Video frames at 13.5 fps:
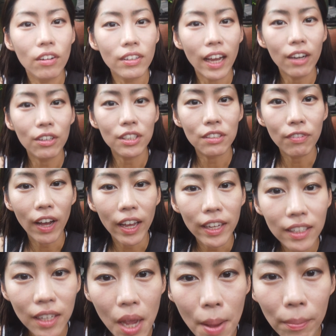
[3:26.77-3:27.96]
Now it's
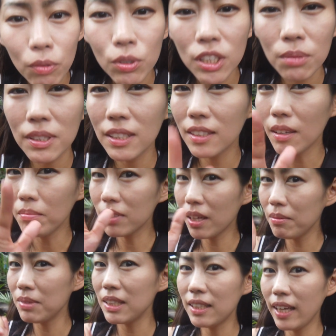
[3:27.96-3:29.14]
fine. But which means
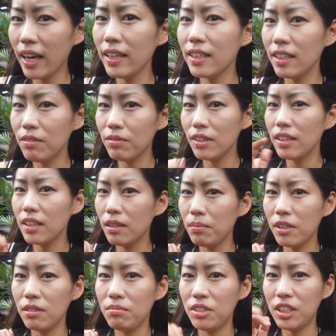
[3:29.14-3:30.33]
sometimes it can give a little
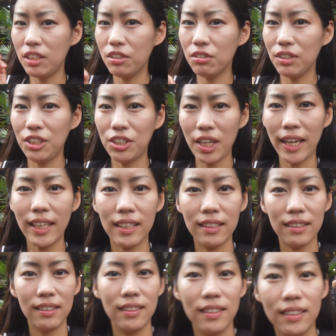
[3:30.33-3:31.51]
bit of jittery
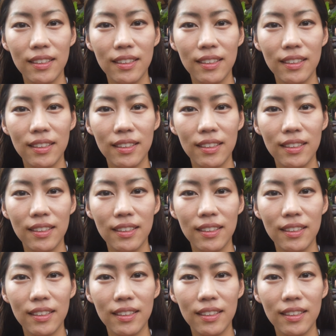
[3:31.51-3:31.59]
shakes.